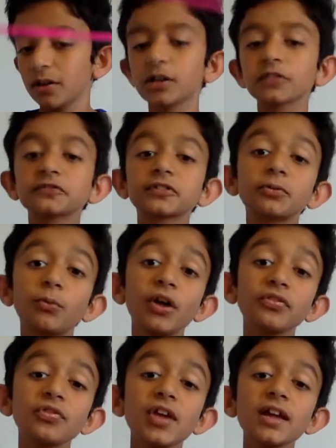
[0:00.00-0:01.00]
Cause for
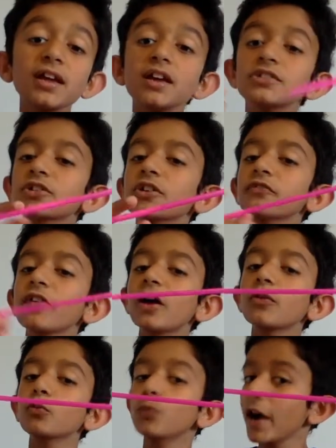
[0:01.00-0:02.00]
one thing, it's gonna
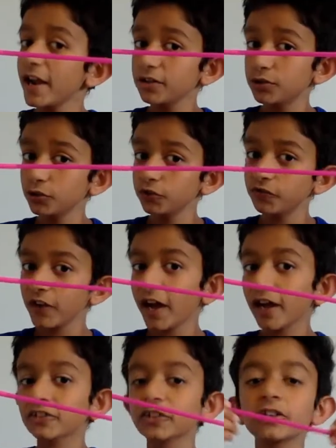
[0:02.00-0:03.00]
fly way too
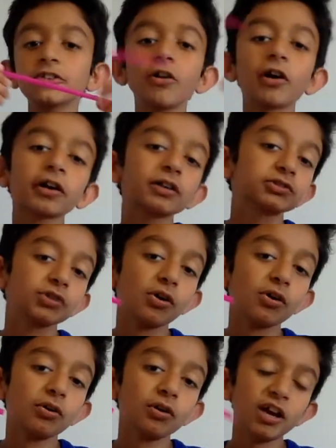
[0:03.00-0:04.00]
fast and go out of
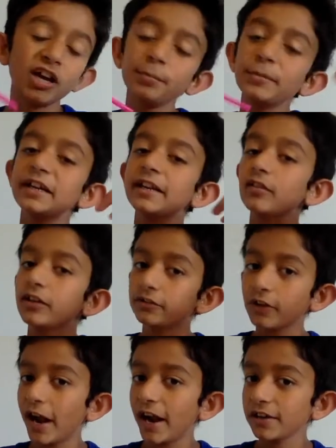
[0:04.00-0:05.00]
control, immediately
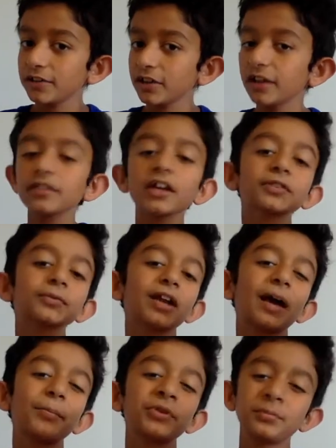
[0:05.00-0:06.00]
crash. And that's what
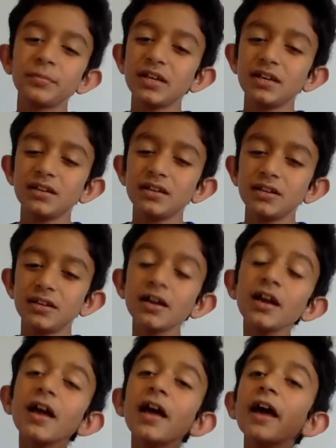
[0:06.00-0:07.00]
happened to me.
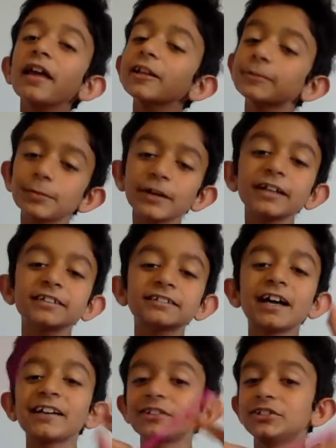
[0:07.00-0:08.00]
And it's pretty
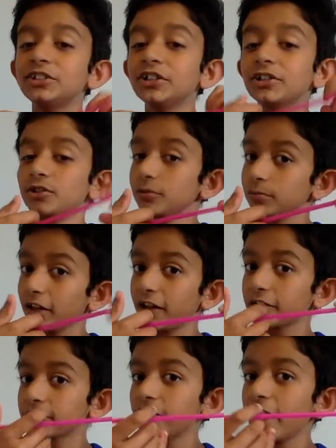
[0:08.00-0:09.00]
sad to see your hoop
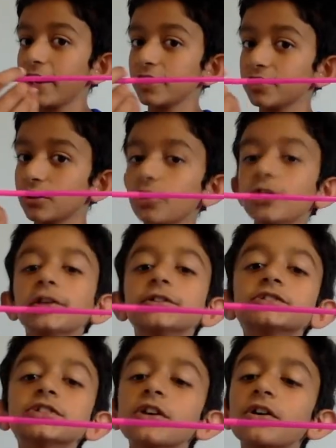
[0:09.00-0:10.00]
glider crash.
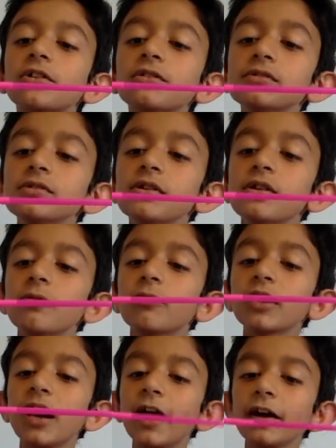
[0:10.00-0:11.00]
So,
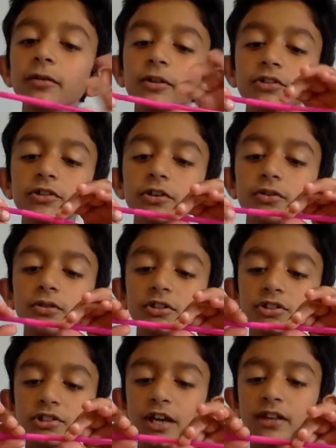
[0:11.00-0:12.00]
what I always do
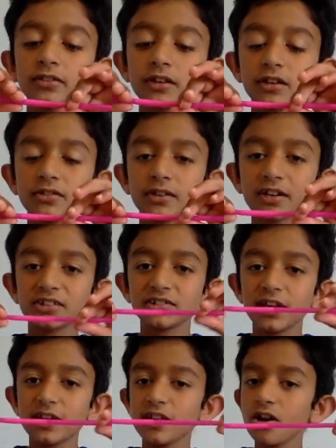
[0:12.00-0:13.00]
is take this and
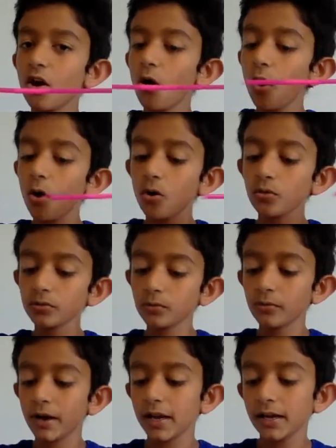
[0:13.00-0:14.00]
extend it all
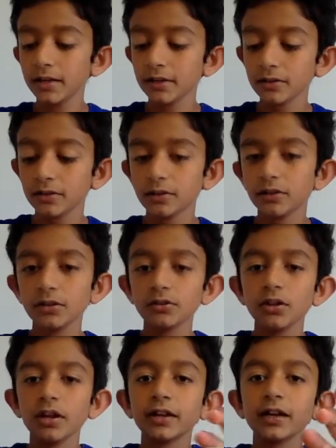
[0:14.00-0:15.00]
the way,
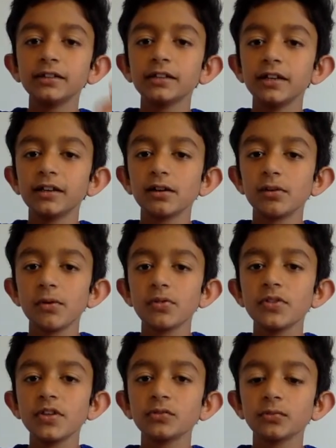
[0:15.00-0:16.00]
like I did with
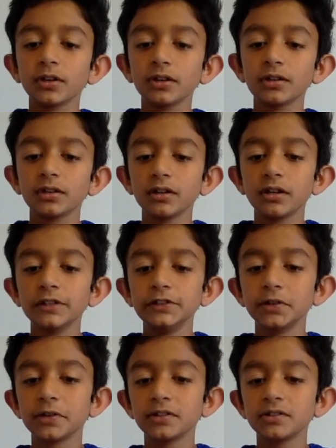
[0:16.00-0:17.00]
this one. As
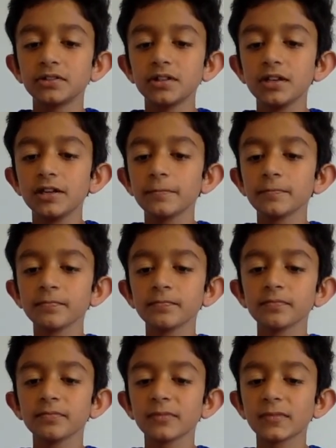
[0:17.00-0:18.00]
you can see,
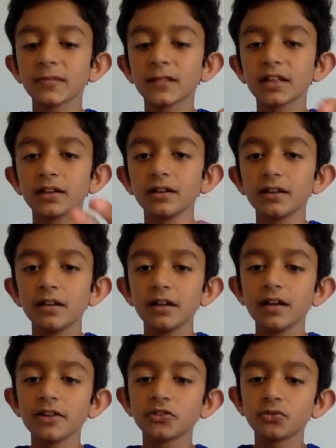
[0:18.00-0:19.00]

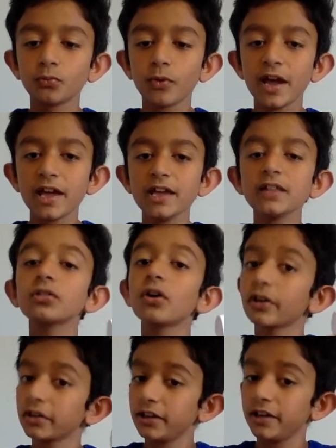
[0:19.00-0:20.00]
it's way
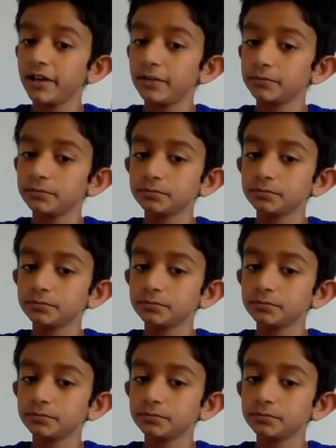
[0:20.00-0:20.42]
longer now.